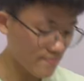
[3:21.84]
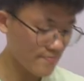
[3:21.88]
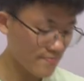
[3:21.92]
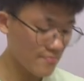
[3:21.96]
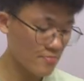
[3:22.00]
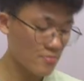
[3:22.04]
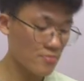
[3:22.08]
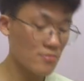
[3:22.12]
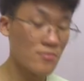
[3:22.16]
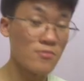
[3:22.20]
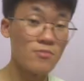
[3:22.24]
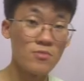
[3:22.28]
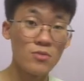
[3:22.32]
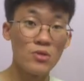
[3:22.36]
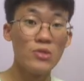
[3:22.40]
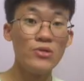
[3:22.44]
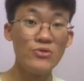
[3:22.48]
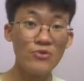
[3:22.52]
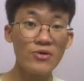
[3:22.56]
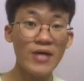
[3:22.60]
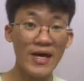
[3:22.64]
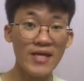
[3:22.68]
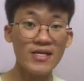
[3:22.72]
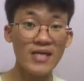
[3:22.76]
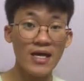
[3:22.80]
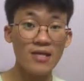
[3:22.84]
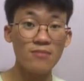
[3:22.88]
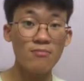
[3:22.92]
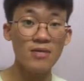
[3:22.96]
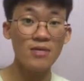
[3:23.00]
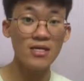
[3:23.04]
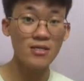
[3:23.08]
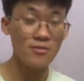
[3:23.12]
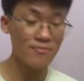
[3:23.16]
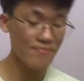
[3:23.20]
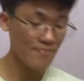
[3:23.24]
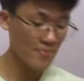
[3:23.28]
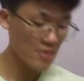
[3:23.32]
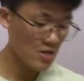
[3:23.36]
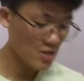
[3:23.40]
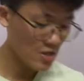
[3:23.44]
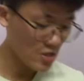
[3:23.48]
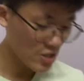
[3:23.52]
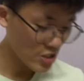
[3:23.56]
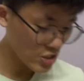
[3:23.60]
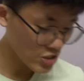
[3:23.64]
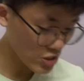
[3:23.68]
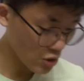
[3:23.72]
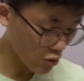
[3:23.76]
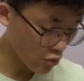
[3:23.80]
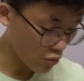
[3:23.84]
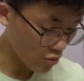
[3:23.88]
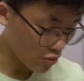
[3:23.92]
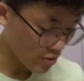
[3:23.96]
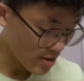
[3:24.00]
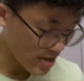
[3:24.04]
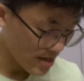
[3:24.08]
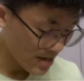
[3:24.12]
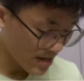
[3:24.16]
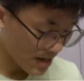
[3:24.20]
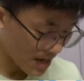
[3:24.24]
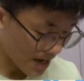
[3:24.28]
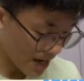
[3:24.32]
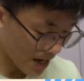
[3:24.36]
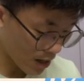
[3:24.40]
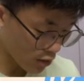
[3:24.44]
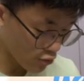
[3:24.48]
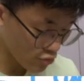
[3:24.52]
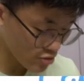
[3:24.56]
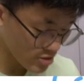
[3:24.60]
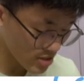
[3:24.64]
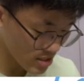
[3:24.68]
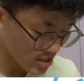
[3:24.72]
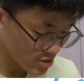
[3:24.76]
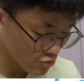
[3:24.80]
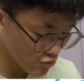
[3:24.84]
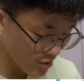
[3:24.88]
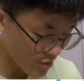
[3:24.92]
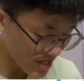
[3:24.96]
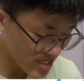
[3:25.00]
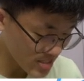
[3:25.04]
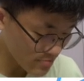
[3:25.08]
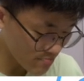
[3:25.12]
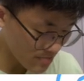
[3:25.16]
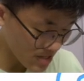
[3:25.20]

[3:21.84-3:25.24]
out. You can get me? So how the